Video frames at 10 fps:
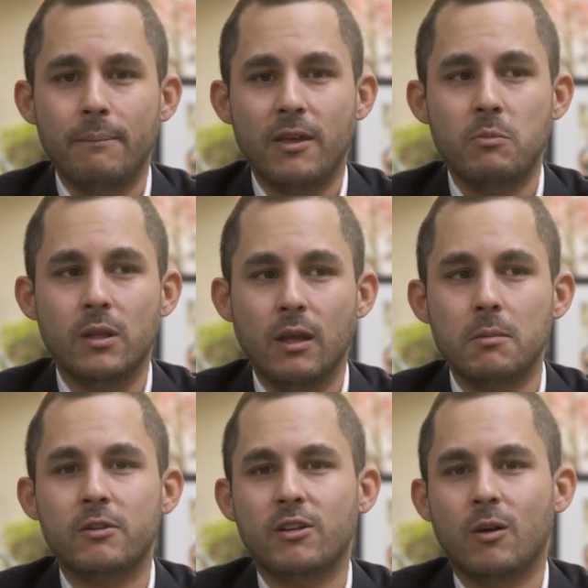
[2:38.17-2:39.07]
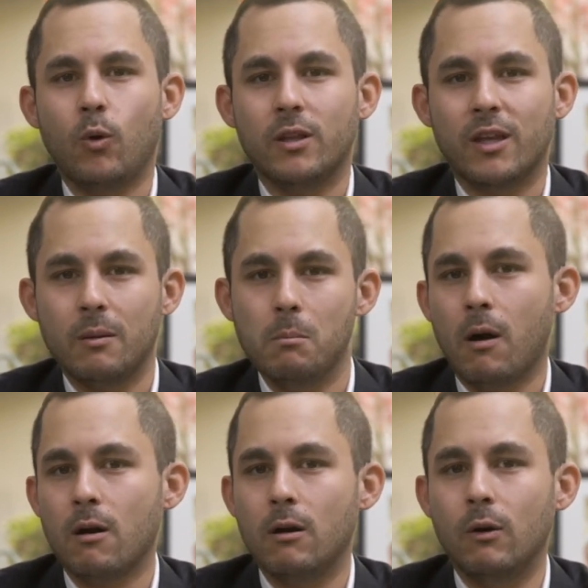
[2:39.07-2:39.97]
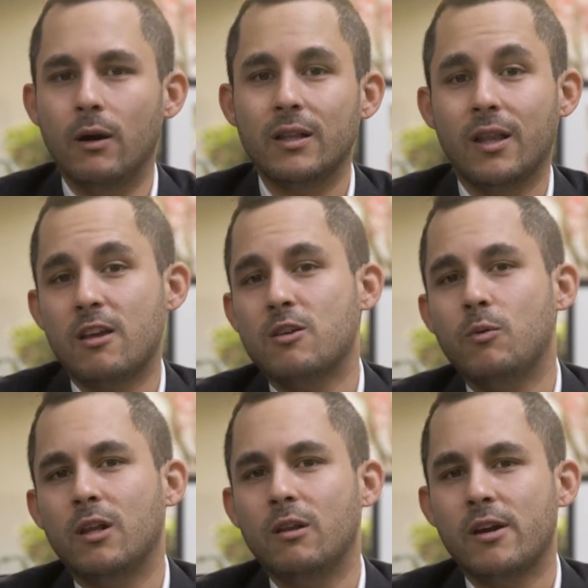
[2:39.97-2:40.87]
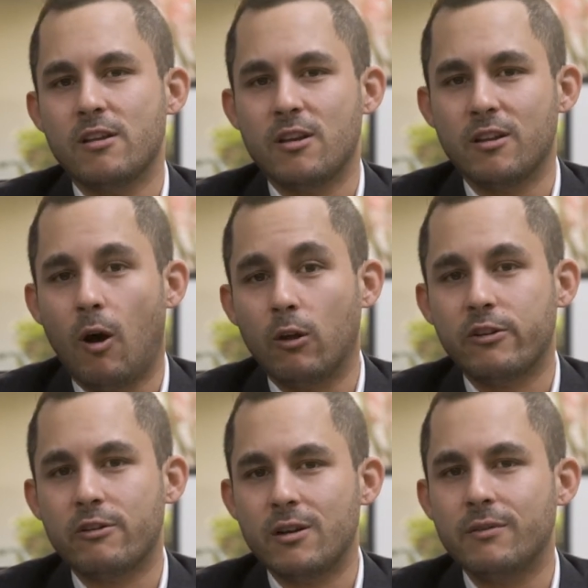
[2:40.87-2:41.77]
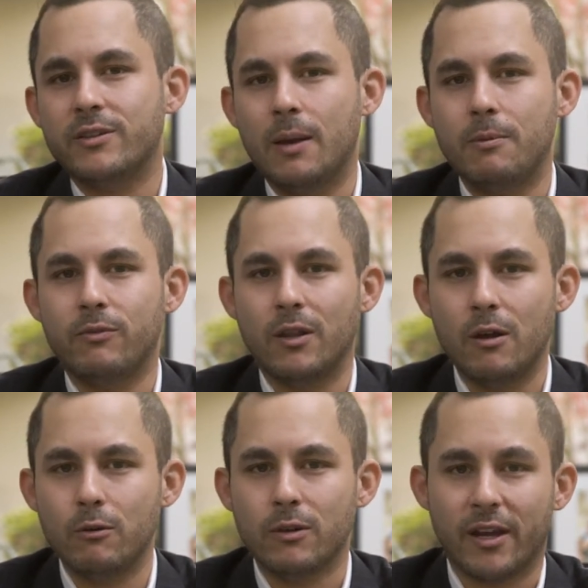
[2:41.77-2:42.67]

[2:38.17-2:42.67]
they've been limited on what they can borrow unless they want to look at an alternative type of loan,